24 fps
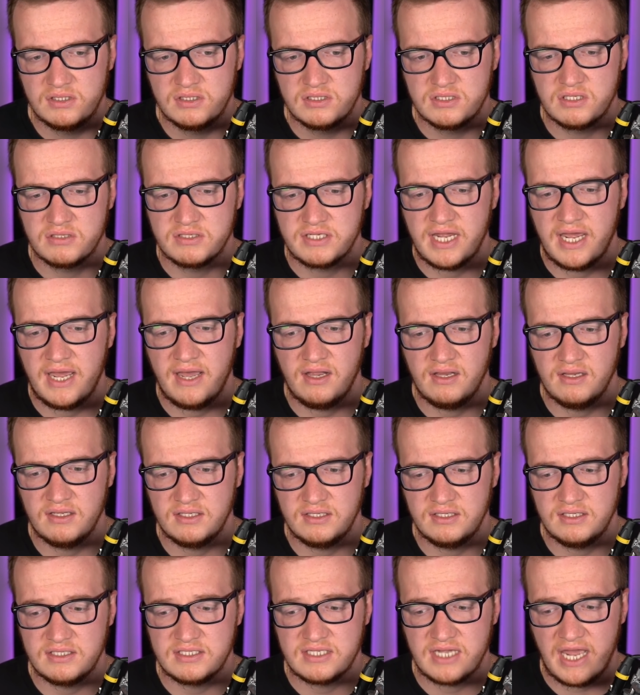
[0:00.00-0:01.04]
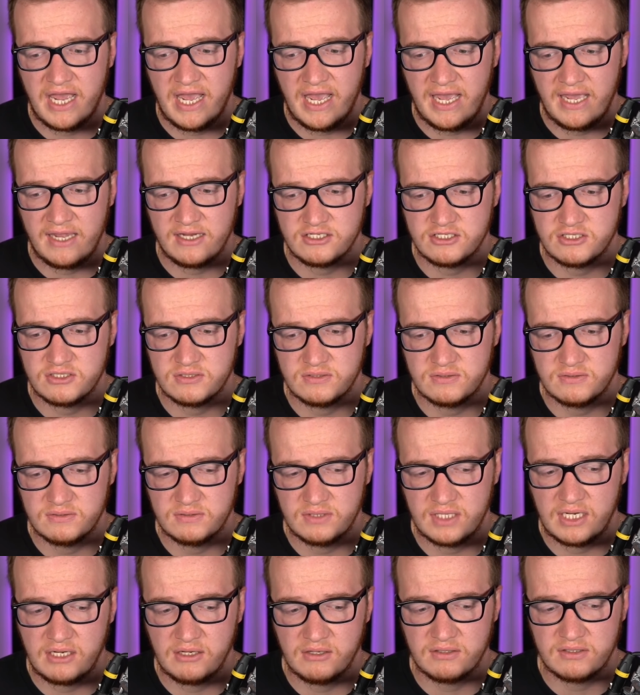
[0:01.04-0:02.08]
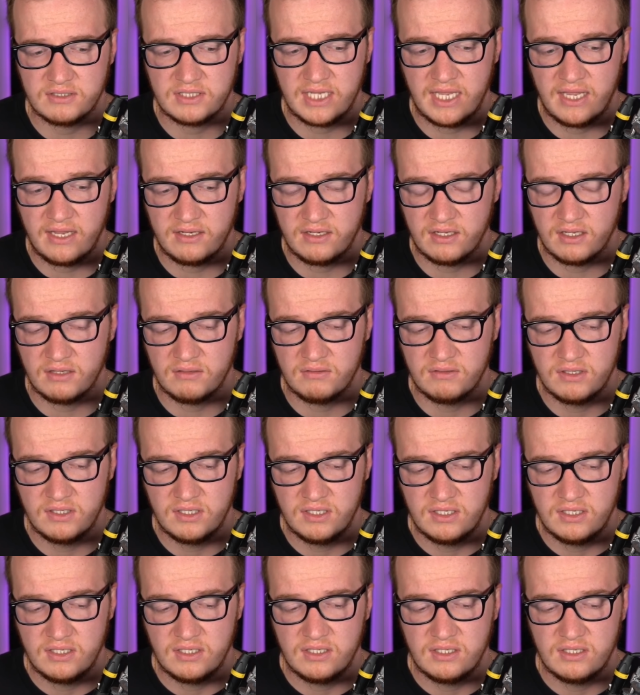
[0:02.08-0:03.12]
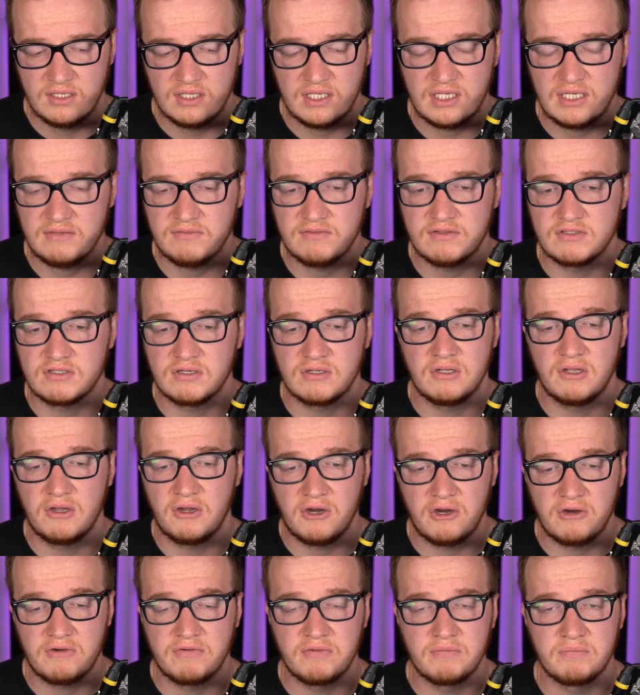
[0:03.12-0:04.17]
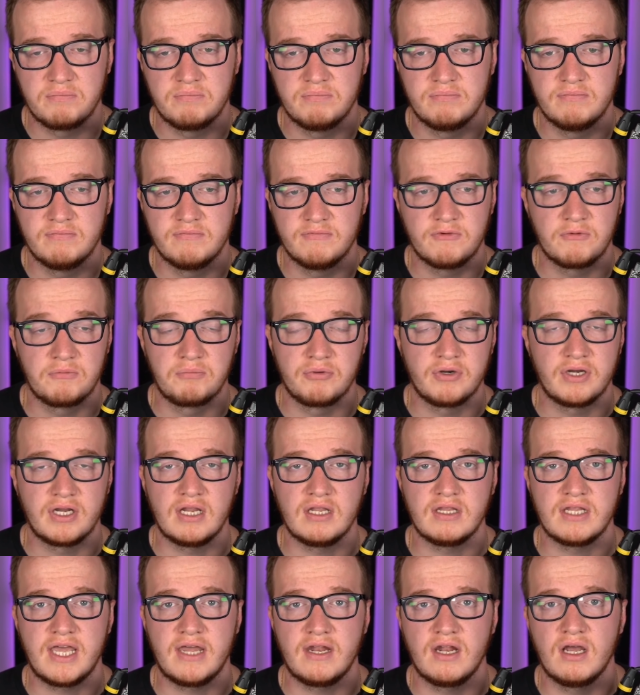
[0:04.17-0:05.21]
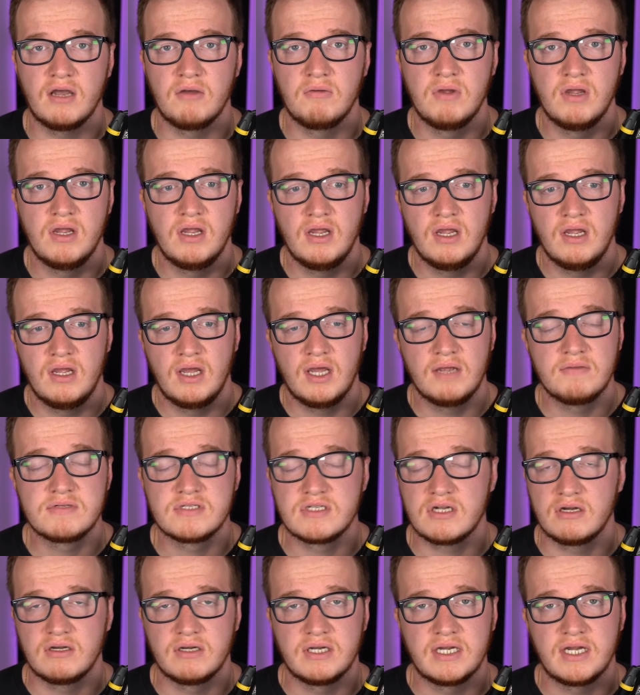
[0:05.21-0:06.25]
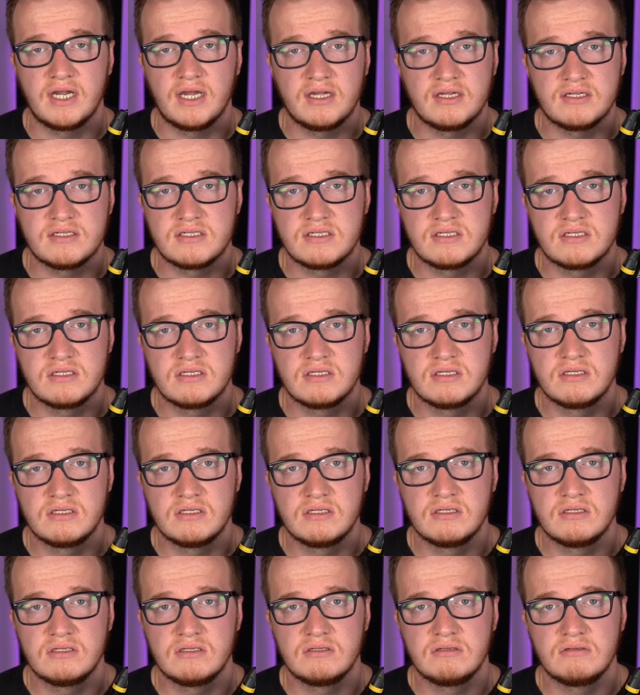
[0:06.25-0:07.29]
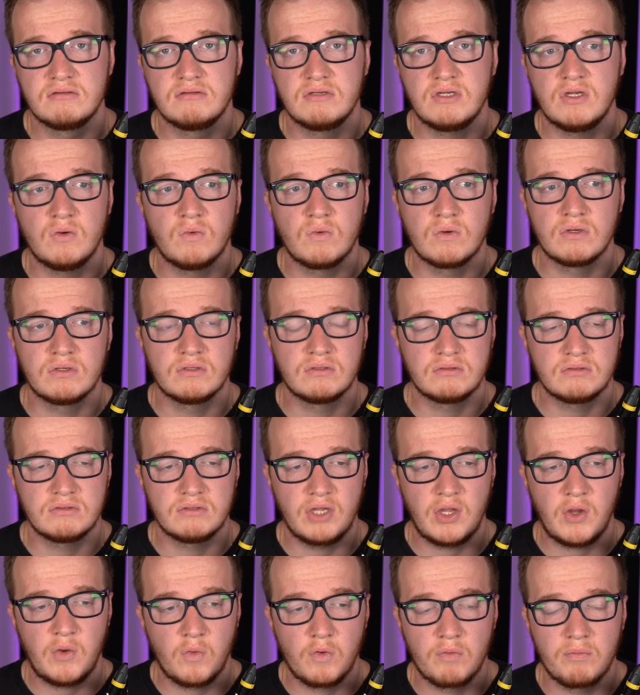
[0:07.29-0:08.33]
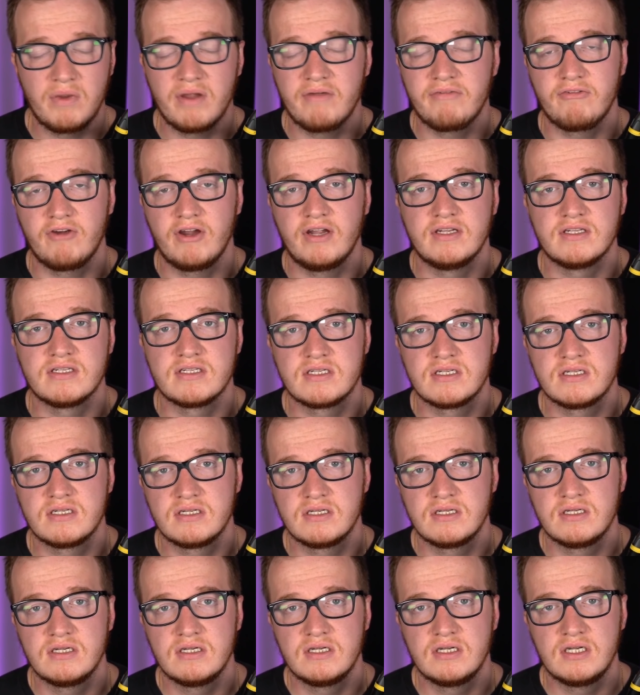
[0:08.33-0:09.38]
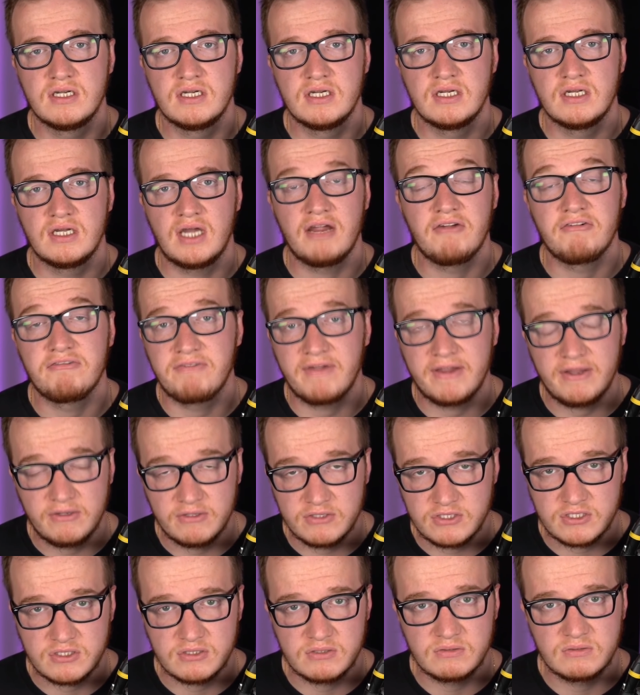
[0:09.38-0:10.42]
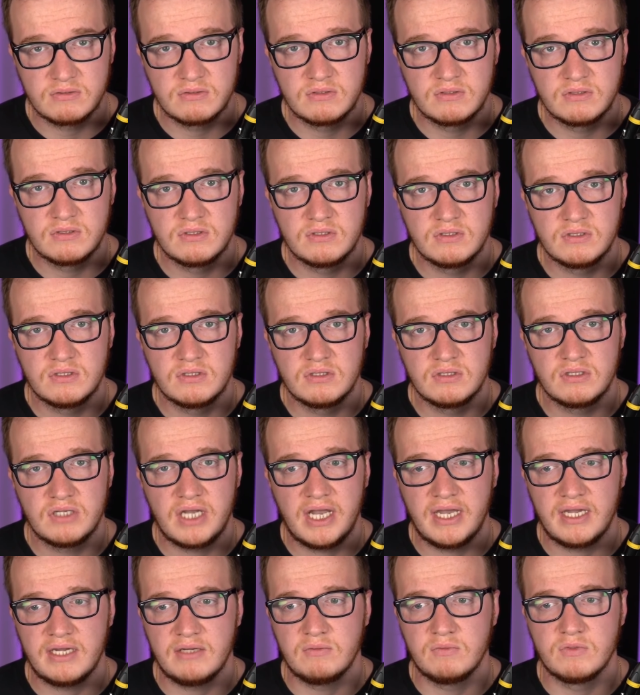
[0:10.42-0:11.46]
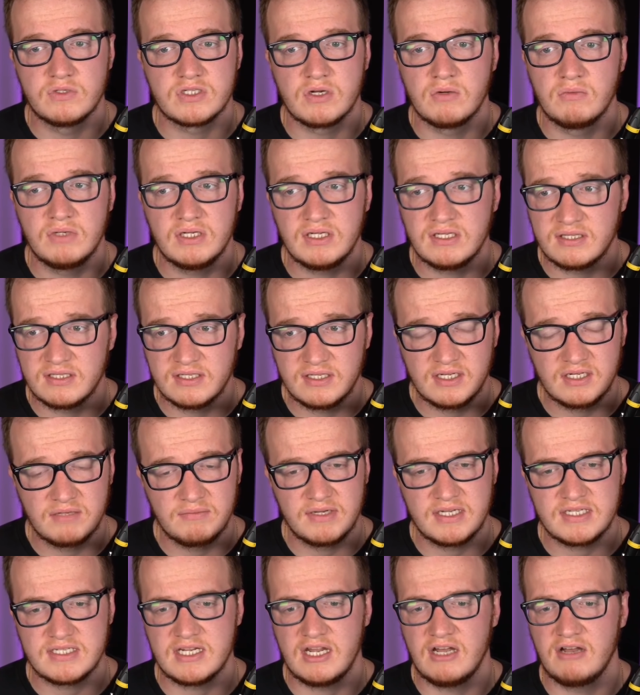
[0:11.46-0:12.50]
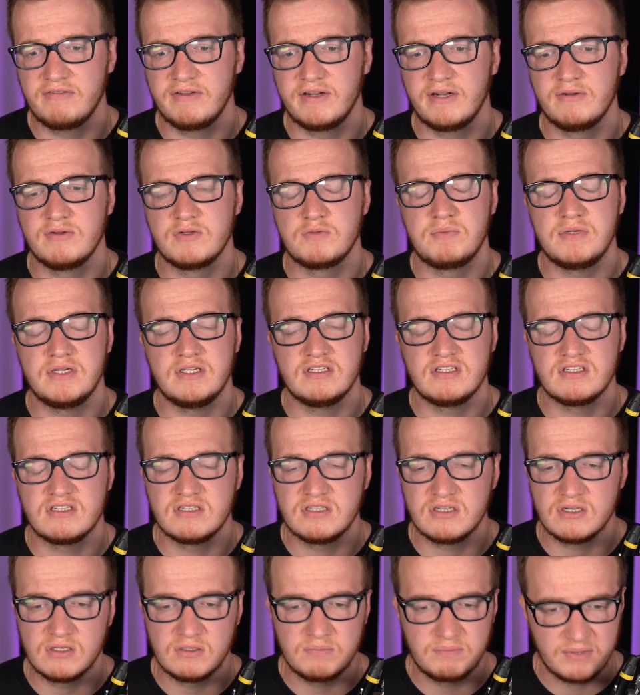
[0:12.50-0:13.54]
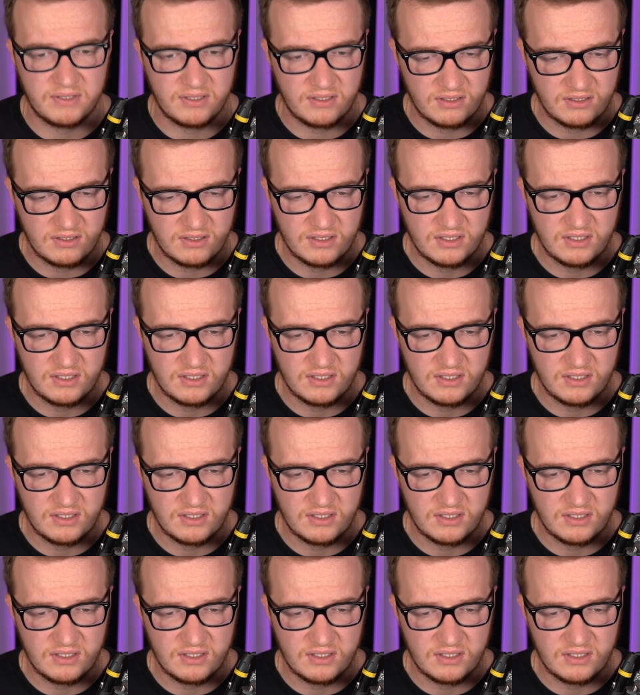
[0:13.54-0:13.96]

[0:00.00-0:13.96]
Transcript: So to Hallie and to Ash here at the end up, and even to Laura for bringing that up, I'm sorry, guys. You were my friends. I failed you. I was only thinking to myself and I was being stupid.